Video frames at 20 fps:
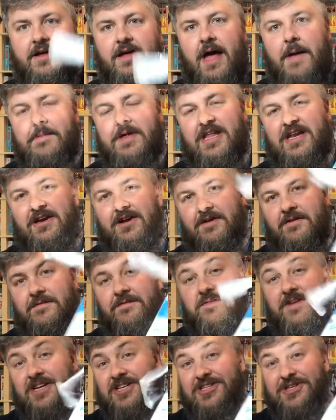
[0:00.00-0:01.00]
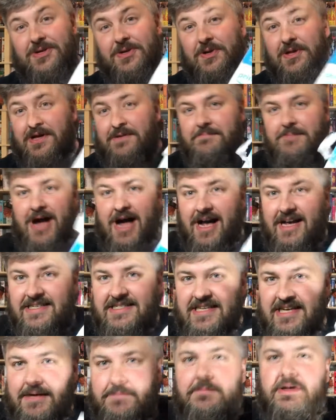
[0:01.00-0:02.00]
I mean an official
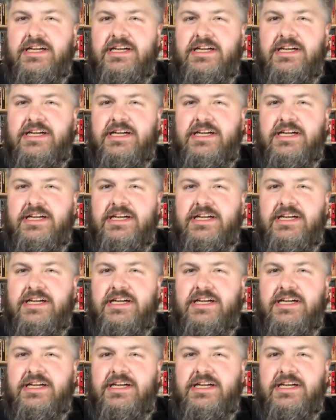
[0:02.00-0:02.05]
unboxing,